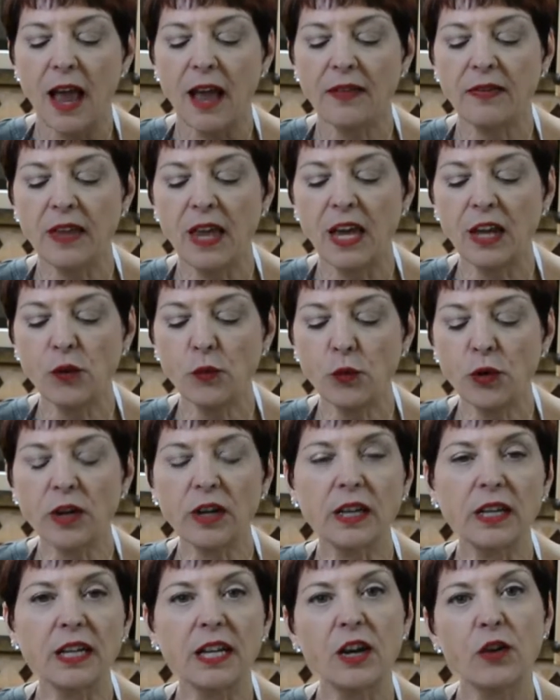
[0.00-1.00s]
and then
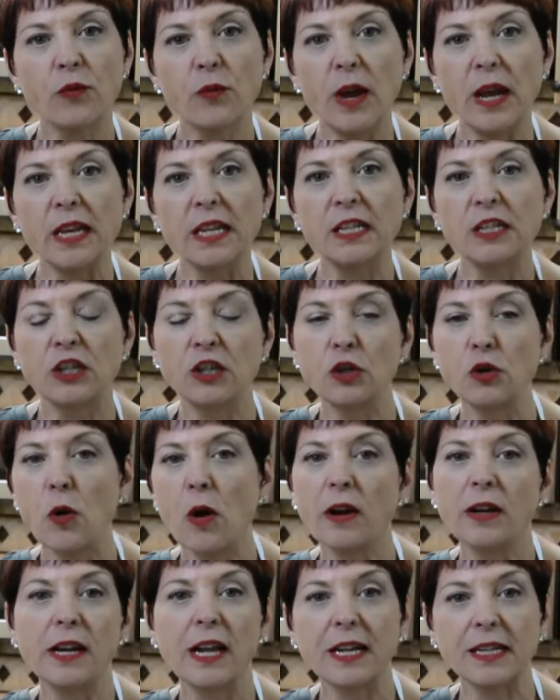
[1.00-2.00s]
we're gonna get ready to do
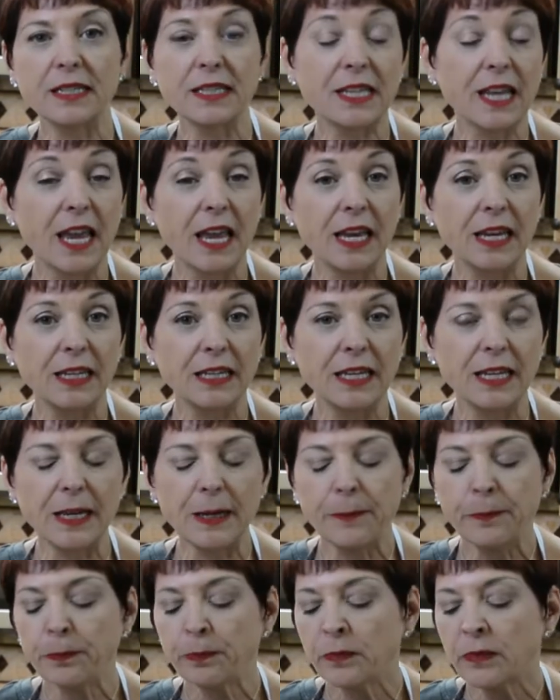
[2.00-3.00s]
our next candy.